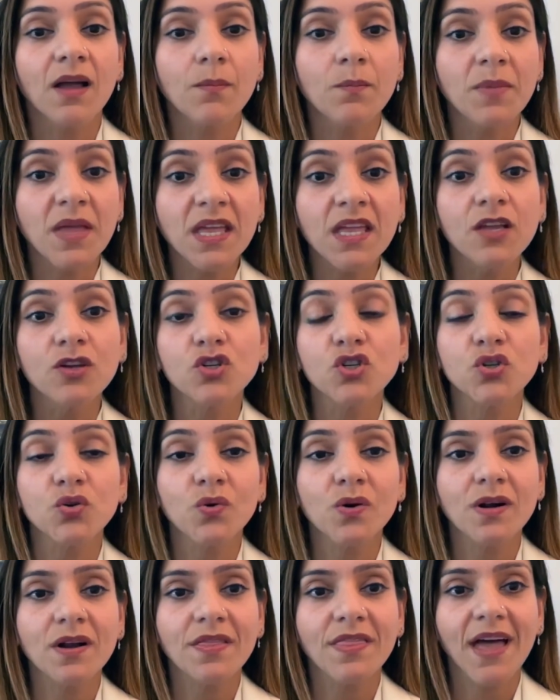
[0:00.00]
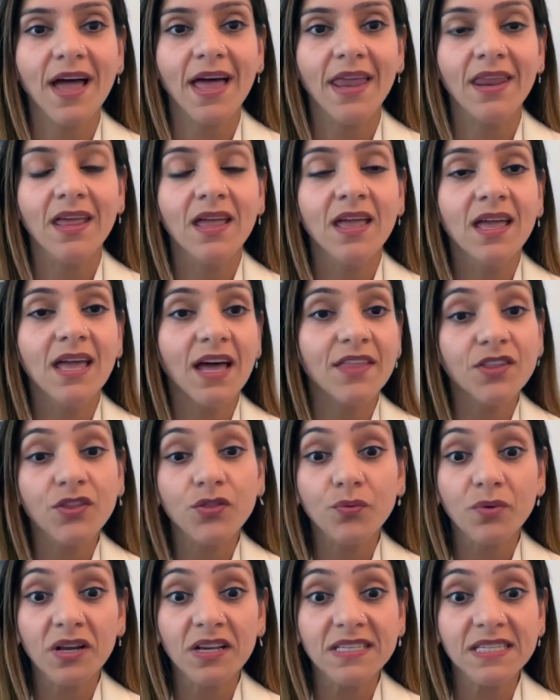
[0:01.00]
making sure that at the
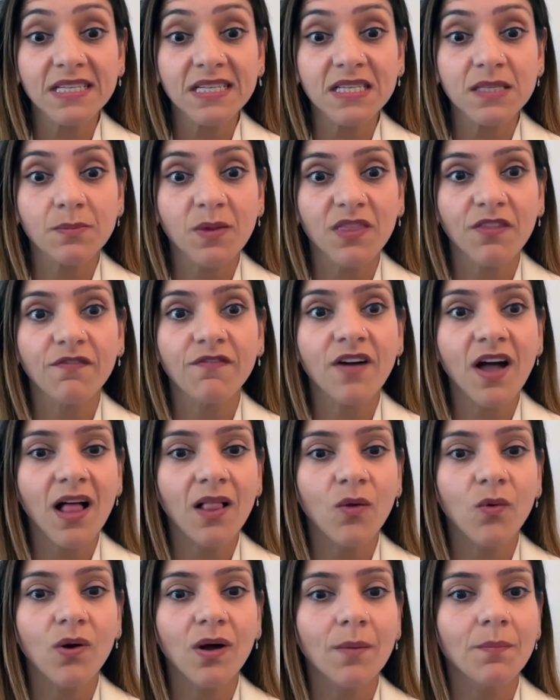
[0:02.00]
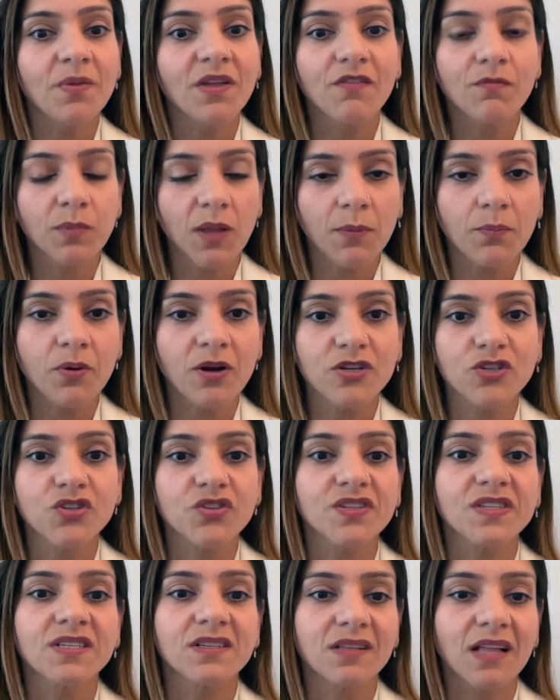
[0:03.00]
3 to 6 month follow up, if blood pressure
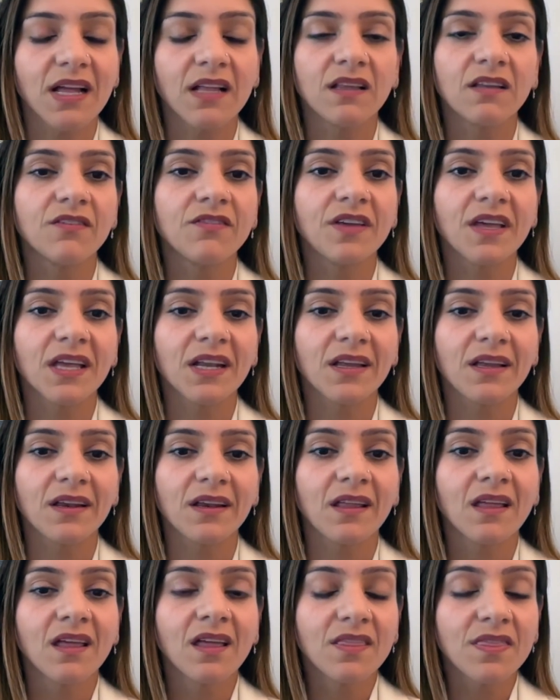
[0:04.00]
is still elevated,